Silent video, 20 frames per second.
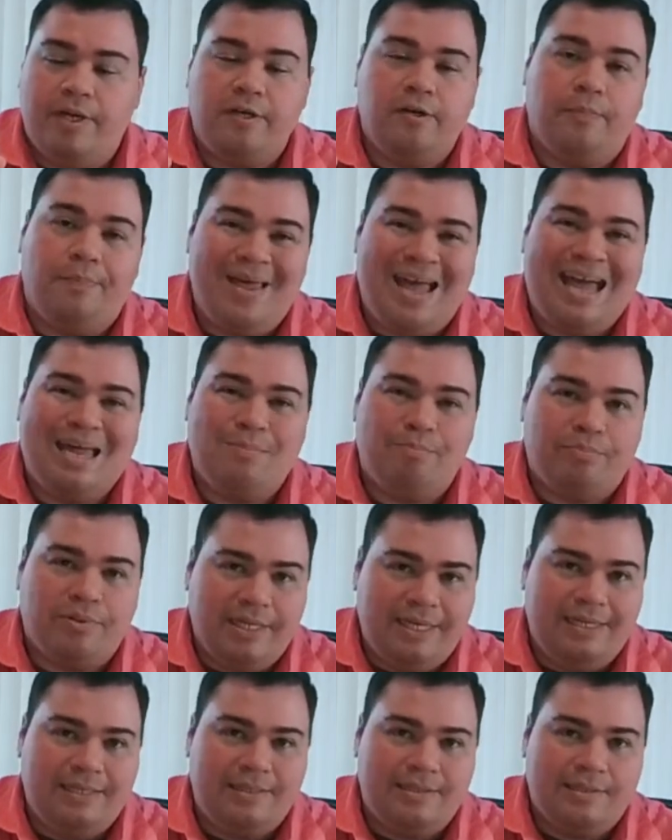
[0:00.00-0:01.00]
pat
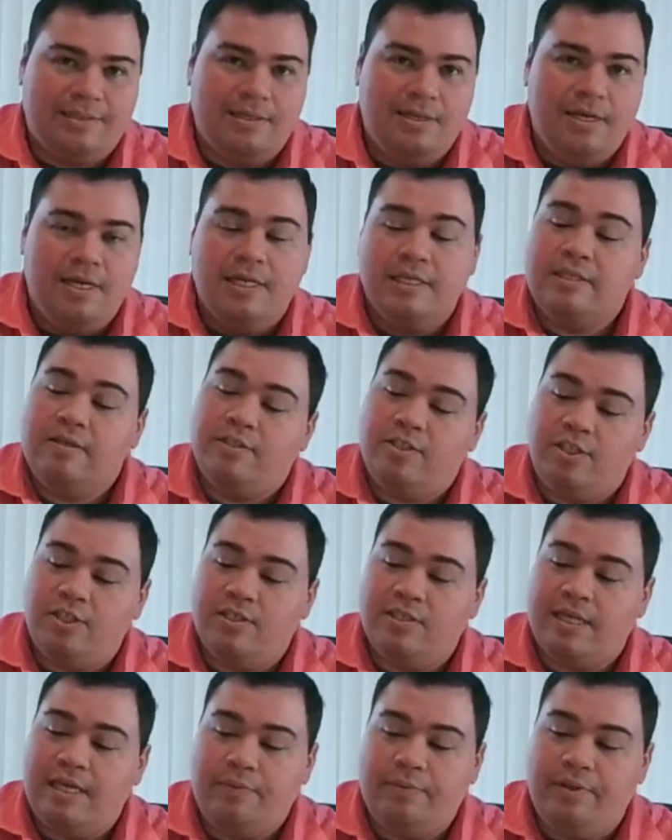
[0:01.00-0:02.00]
plates. So it's
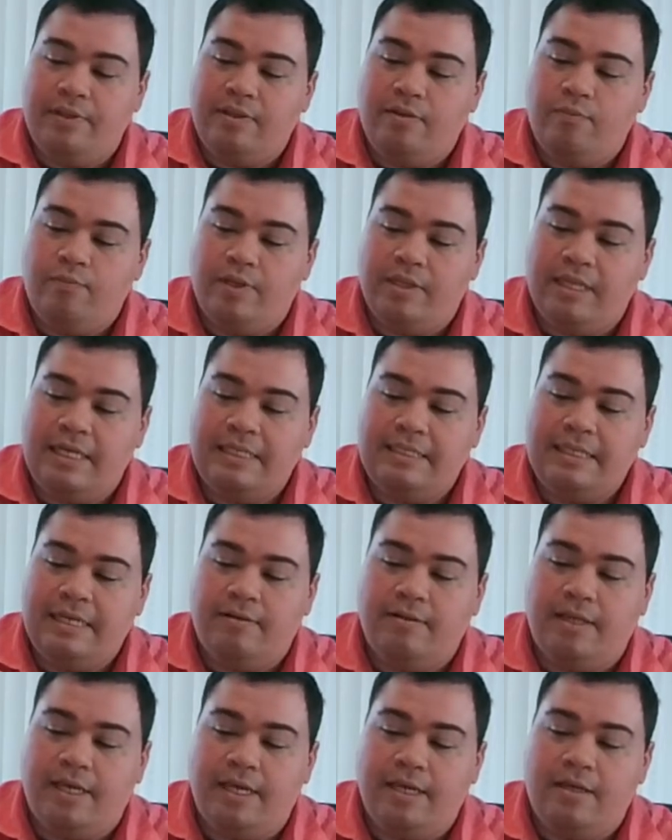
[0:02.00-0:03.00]
just like what they
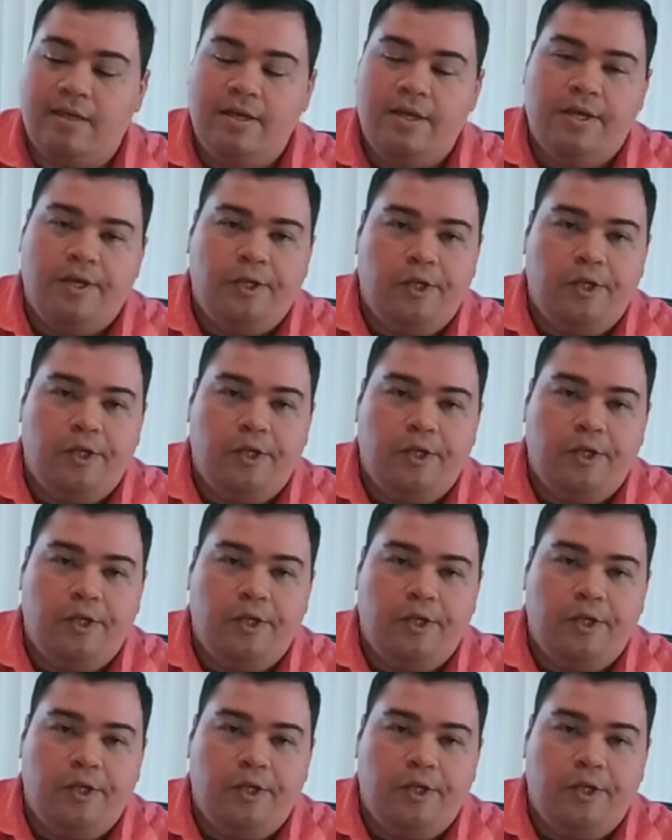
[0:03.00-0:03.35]
sound like.